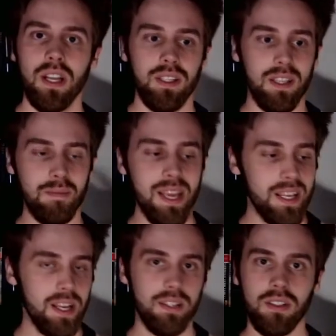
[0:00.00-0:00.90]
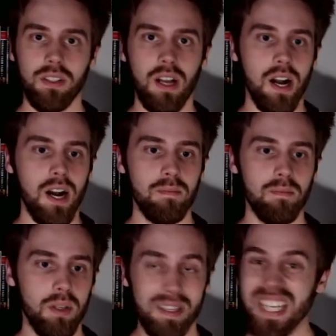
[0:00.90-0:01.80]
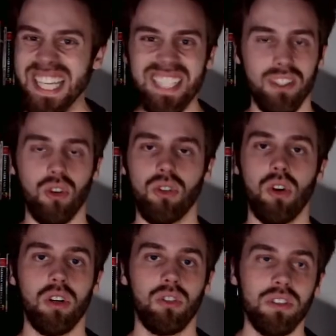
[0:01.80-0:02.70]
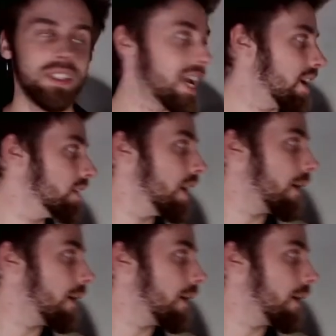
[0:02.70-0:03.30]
they make it um, easier to understand,